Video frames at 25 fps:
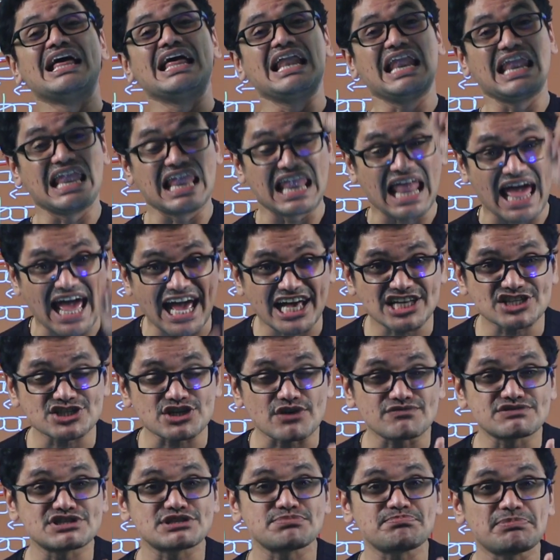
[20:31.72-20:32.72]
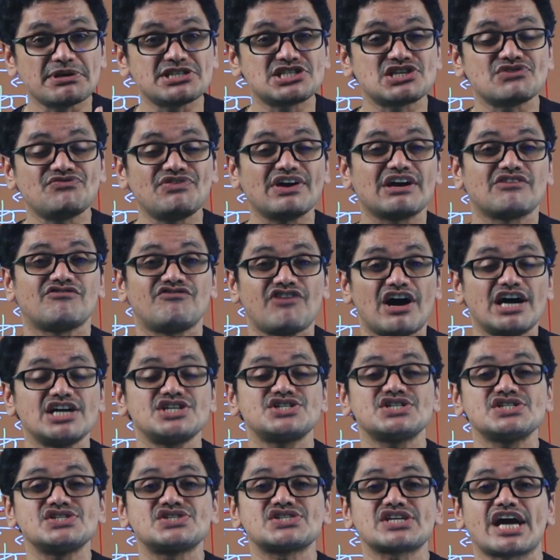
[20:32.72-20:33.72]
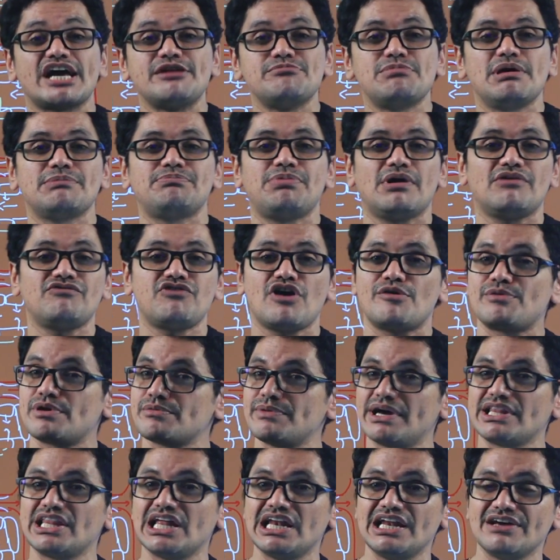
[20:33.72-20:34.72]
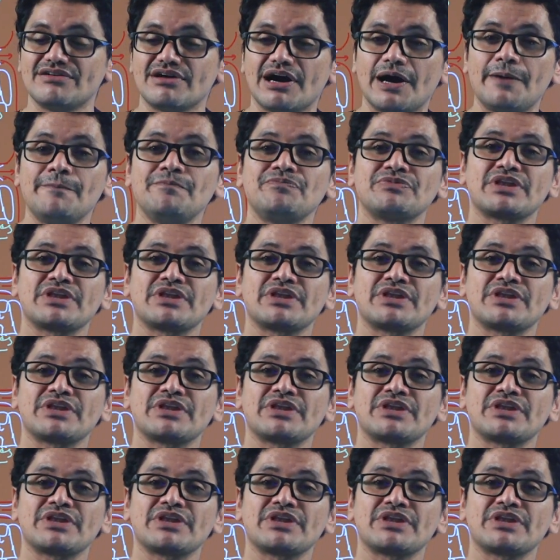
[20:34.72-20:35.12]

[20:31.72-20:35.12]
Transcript: lakhs of specific functions can be performed by the liver.